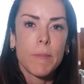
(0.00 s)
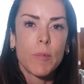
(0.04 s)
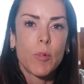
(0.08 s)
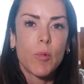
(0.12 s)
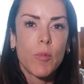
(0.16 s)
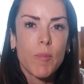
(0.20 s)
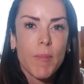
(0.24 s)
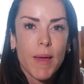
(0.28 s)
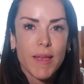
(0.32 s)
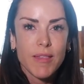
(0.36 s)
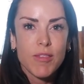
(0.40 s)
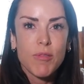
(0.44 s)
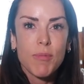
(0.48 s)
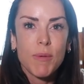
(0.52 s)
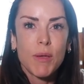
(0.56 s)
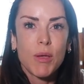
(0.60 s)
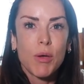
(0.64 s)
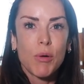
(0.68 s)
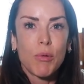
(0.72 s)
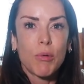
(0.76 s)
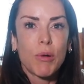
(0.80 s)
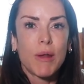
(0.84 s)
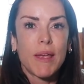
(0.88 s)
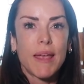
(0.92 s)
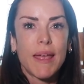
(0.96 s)
We're meant to be
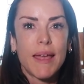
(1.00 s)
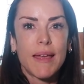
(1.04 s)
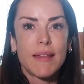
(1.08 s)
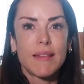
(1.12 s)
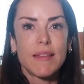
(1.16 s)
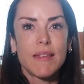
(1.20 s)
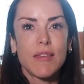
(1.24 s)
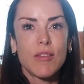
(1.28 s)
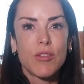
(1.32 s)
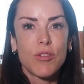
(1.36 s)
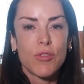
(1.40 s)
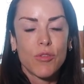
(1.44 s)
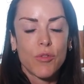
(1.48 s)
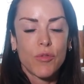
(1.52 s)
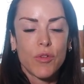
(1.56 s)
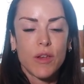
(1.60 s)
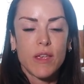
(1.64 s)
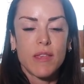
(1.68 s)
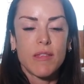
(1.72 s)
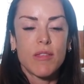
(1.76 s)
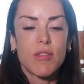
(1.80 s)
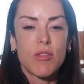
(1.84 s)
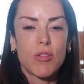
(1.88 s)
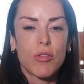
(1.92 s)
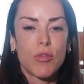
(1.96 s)
going and getting these
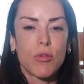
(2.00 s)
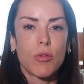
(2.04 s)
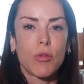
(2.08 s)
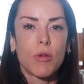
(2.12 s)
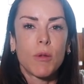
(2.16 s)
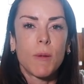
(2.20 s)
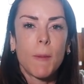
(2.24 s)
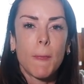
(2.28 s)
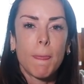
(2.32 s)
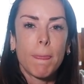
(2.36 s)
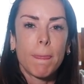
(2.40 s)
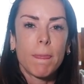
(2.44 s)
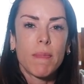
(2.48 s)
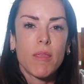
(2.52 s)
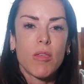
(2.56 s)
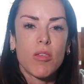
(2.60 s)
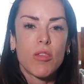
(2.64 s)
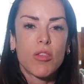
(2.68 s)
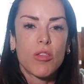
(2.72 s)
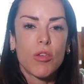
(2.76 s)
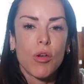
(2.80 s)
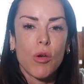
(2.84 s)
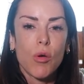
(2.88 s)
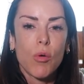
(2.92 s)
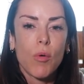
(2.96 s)
screens done.
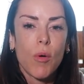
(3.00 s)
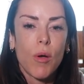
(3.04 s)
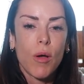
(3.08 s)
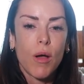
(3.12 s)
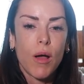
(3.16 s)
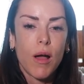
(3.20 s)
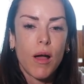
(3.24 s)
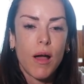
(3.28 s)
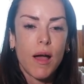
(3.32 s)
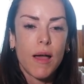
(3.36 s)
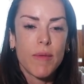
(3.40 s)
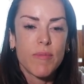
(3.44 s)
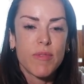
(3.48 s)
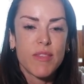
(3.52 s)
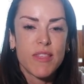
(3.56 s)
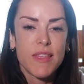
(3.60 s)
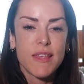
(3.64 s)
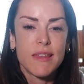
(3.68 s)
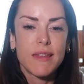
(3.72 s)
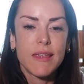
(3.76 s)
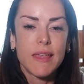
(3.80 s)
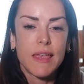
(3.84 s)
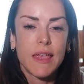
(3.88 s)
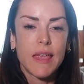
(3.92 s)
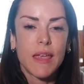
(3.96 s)
So I'm
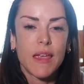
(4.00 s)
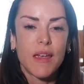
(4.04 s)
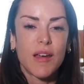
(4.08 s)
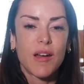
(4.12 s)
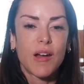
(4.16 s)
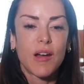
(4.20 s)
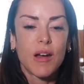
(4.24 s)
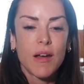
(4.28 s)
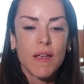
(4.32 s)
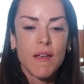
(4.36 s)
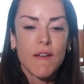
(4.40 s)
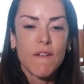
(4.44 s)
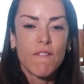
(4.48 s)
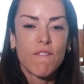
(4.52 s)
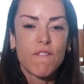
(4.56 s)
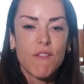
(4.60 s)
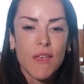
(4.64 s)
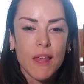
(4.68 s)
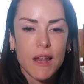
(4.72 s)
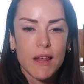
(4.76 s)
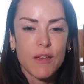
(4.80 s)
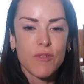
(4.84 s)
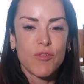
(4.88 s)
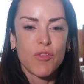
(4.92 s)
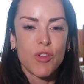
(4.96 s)
sitting here
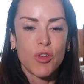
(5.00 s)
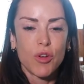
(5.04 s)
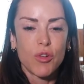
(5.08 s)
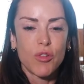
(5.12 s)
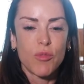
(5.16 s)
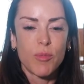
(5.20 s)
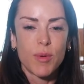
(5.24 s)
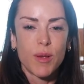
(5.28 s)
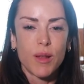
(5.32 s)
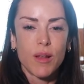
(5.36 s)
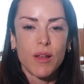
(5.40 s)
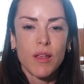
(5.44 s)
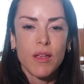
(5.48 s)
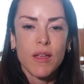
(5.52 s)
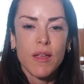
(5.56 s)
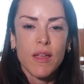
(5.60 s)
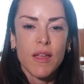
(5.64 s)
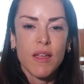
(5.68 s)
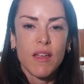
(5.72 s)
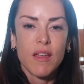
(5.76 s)
feeling vulnerable,